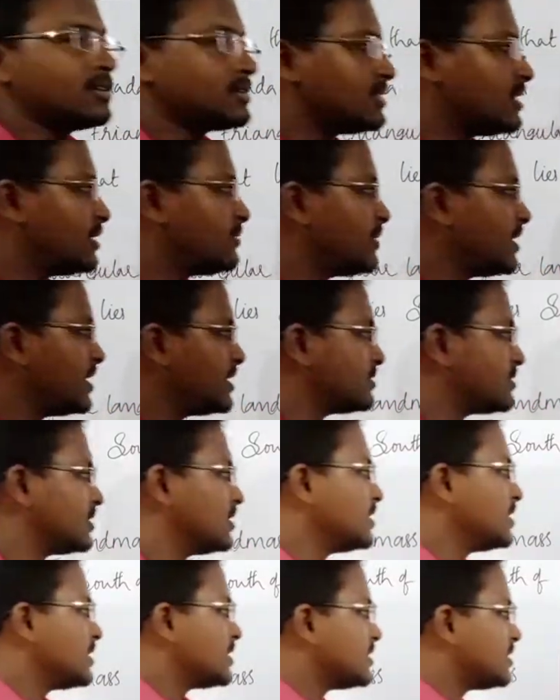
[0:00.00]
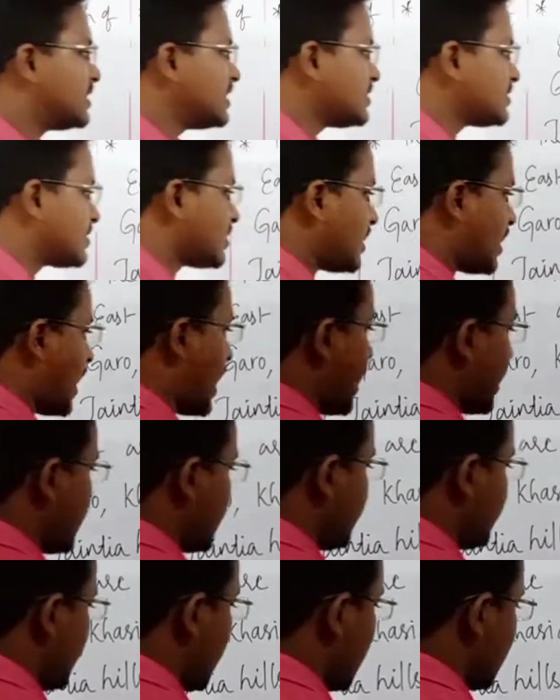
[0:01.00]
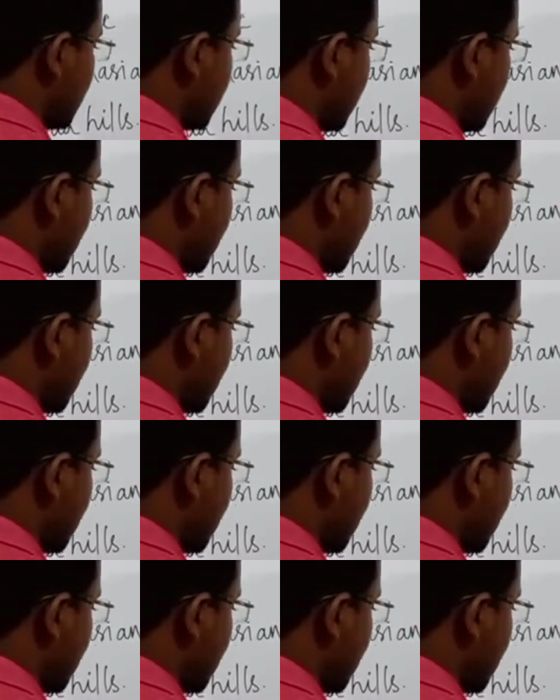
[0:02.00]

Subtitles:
That means this landmass,